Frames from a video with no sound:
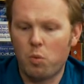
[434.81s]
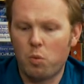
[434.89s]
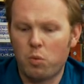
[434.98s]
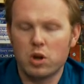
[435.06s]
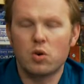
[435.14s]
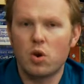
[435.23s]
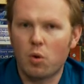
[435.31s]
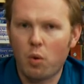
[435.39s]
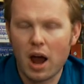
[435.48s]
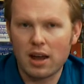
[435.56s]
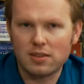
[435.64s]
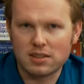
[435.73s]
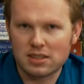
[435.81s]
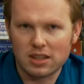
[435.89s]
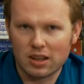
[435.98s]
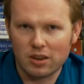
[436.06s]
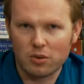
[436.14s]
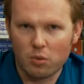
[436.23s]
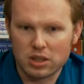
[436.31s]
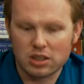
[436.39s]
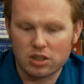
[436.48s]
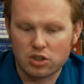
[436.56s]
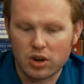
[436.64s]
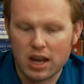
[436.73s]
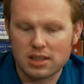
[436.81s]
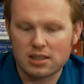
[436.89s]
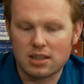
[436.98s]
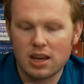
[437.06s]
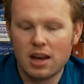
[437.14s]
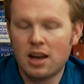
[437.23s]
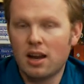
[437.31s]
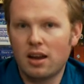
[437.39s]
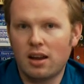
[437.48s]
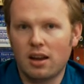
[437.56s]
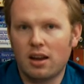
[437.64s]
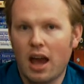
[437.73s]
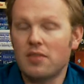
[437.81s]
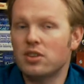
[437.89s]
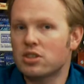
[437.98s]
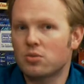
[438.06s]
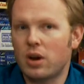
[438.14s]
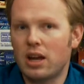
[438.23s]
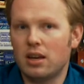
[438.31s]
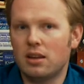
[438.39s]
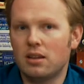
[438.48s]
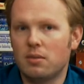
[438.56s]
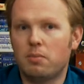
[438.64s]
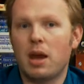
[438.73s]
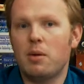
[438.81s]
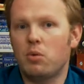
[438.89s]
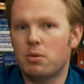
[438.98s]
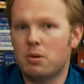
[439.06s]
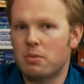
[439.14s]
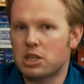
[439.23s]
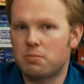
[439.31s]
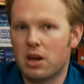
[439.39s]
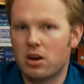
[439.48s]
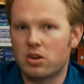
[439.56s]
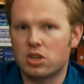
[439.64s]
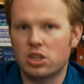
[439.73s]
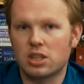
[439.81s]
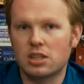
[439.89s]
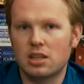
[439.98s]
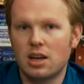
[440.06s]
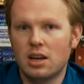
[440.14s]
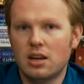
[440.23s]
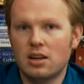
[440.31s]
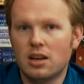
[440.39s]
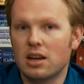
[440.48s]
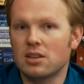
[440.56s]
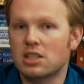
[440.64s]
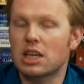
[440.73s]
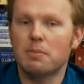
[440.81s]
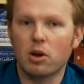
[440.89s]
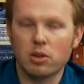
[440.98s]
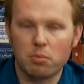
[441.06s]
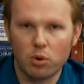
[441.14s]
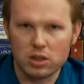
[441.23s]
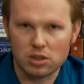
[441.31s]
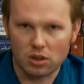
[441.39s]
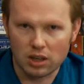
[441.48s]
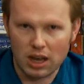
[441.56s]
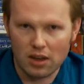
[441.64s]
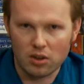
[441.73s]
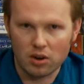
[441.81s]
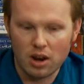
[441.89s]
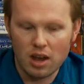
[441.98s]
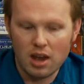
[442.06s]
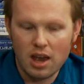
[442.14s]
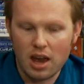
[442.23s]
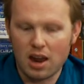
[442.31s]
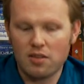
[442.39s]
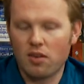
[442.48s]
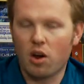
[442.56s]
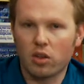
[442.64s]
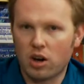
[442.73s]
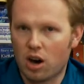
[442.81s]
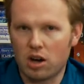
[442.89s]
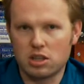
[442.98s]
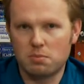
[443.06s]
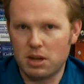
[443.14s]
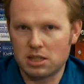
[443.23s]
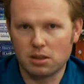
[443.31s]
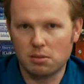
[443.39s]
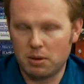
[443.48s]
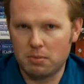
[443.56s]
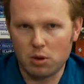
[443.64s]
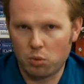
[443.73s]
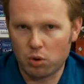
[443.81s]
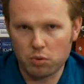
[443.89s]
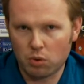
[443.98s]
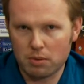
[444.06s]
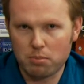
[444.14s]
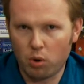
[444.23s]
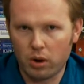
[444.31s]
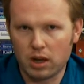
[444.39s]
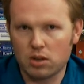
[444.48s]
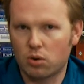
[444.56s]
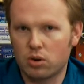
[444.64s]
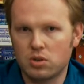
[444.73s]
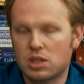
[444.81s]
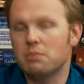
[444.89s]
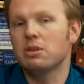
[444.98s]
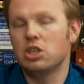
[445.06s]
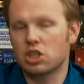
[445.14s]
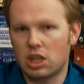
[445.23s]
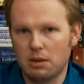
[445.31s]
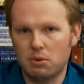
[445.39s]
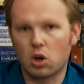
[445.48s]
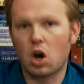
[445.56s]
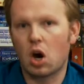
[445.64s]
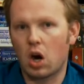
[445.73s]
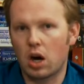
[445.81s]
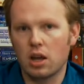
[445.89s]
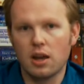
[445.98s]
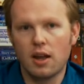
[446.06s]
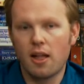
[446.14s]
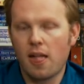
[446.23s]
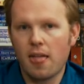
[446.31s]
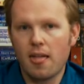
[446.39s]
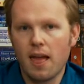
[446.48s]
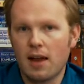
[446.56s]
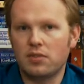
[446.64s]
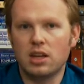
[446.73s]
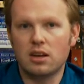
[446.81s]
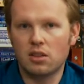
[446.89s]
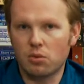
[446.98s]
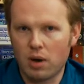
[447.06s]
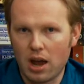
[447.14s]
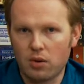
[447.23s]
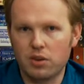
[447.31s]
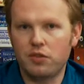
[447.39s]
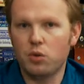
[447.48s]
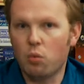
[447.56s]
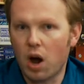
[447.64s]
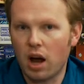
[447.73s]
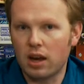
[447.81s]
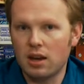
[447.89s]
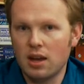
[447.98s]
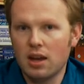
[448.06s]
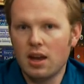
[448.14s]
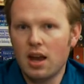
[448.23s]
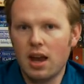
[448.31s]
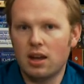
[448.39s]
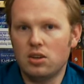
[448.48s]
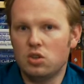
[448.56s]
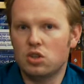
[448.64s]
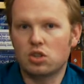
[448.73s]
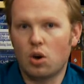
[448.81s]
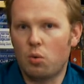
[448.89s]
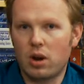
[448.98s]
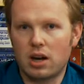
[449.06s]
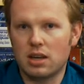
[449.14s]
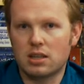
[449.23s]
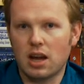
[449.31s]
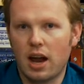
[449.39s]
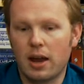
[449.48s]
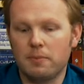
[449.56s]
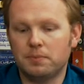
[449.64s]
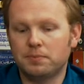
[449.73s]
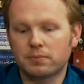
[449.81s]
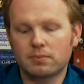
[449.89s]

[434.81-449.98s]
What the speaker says: we don't know why this thing wasn't addressed. At this rate, the game would have been much better to just skip all the points altogether and have all the cards basically be worth 1 point, or you simply just keep your card at the end of the round if you won, and you just go one at a time